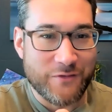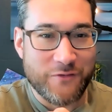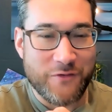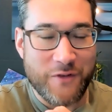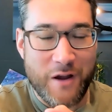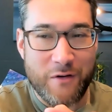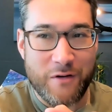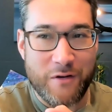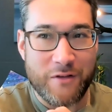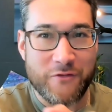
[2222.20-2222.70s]

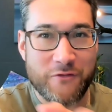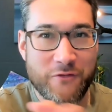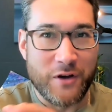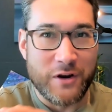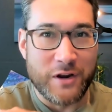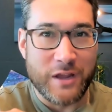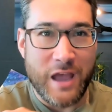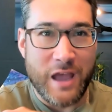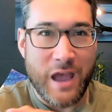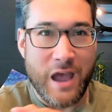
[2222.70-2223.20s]
very
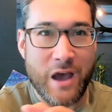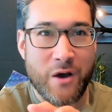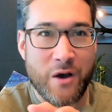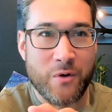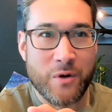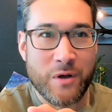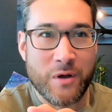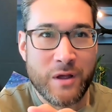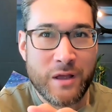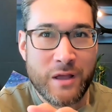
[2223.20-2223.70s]
funny
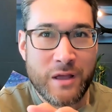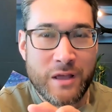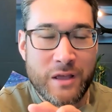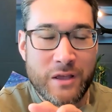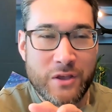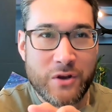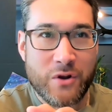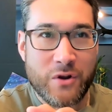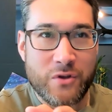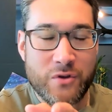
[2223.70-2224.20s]
how
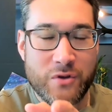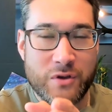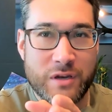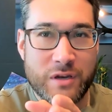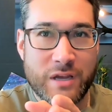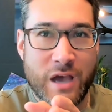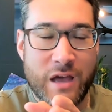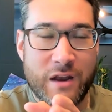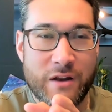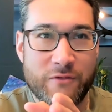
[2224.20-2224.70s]
you know you can
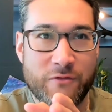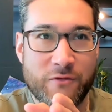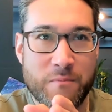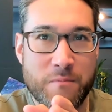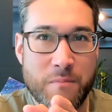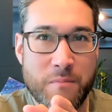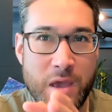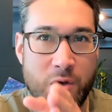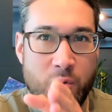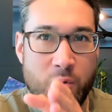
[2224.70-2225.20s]
kind of
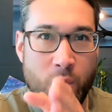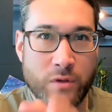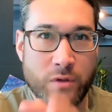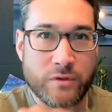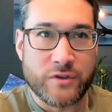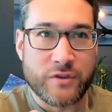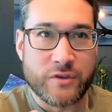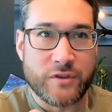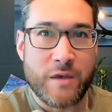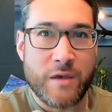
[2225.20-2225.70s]
make one
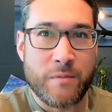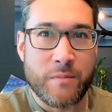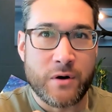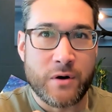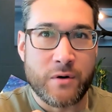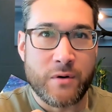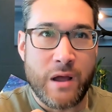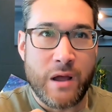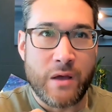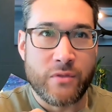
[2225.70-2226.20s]
statement
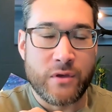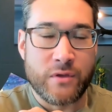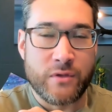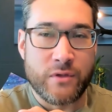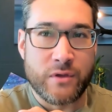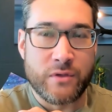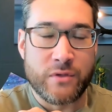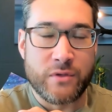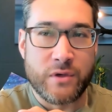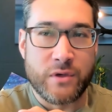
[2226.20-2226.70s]
around the
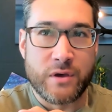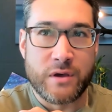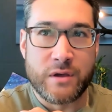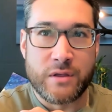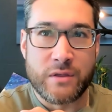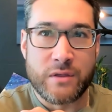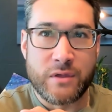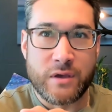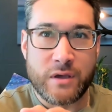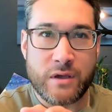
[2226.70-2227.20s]

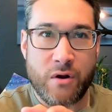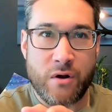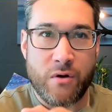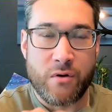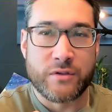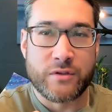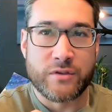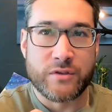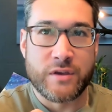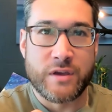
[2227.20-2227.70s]
the the
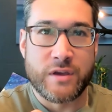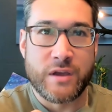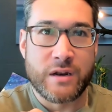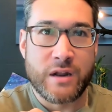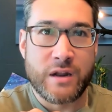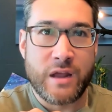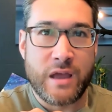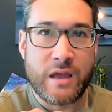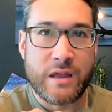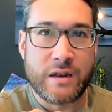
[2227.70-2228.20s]
currency
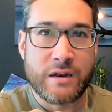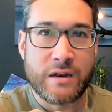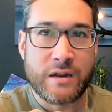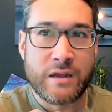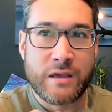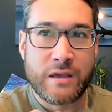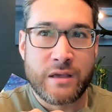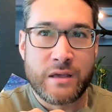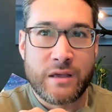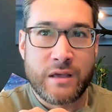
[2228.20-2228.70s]
and and
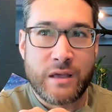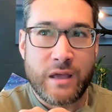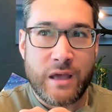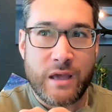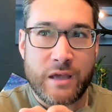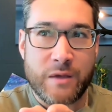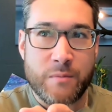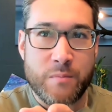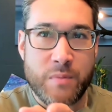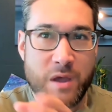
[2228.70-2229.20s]

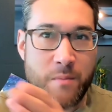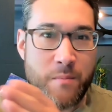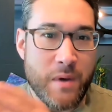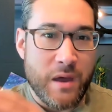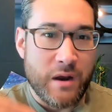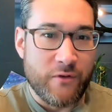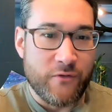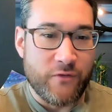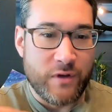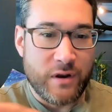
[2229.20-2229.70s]
it can be a
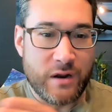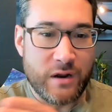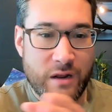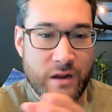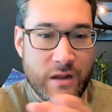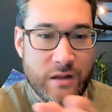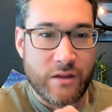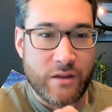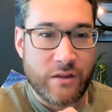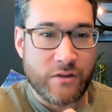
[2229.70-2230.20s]
benefit and
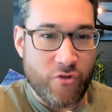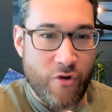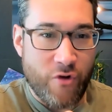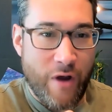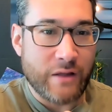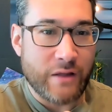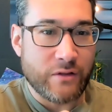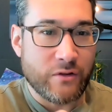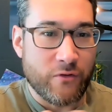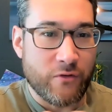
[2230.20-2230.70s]
a
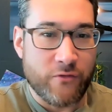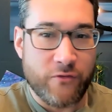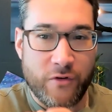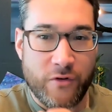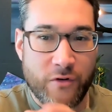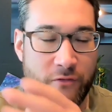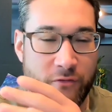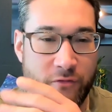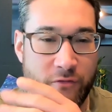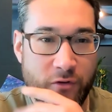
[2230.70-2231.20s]
detractor
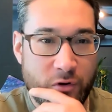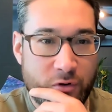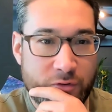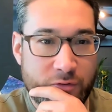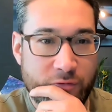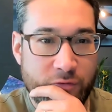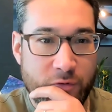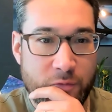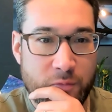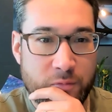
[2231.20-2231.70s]
for for
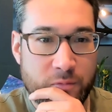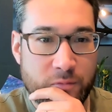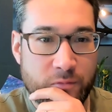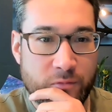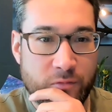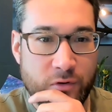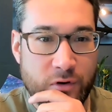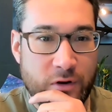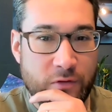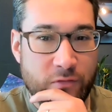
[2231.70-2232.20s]
for
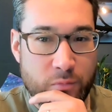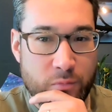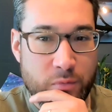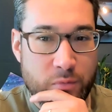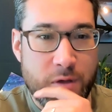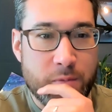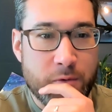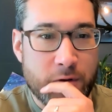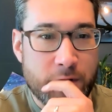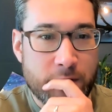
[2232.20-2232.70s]
for different
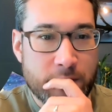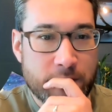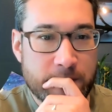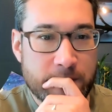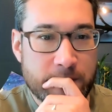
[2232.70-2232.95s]
people.